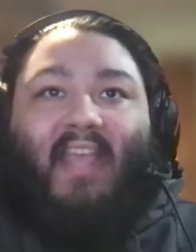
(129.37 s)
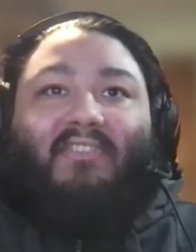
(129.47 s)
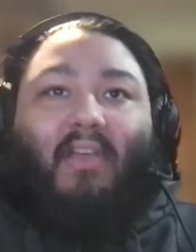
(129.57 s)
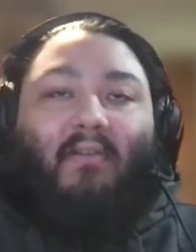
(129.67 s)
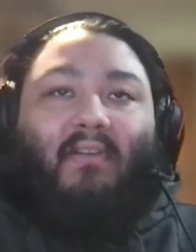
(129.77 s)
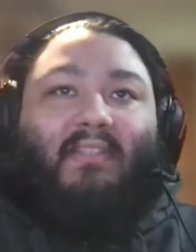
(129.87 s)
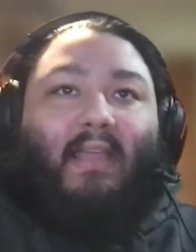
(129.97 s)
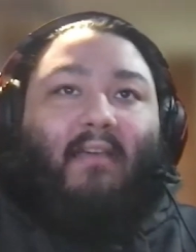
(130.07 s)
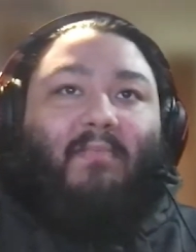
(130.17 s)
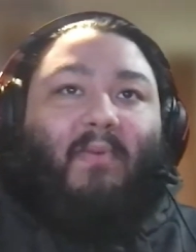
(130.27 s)
Yeah, so I
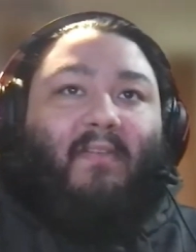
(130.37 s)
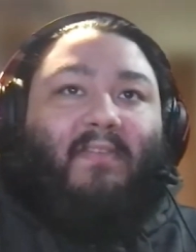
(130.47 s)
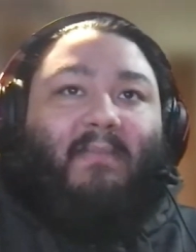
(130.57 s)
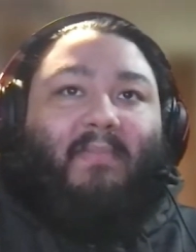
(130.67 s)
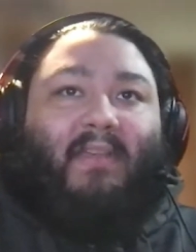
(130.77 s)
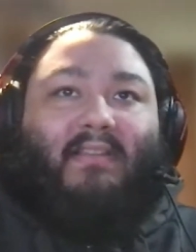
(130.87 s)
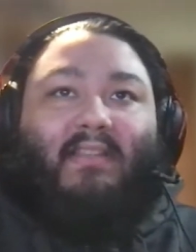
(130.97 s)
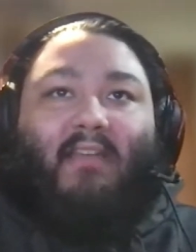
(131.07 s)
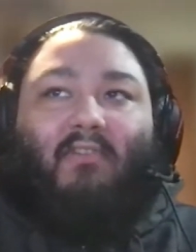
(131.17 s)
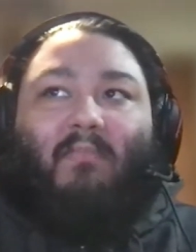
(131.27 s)
was I was part of
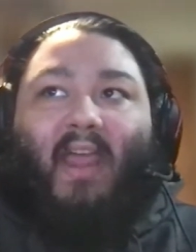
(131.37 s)
CPS network,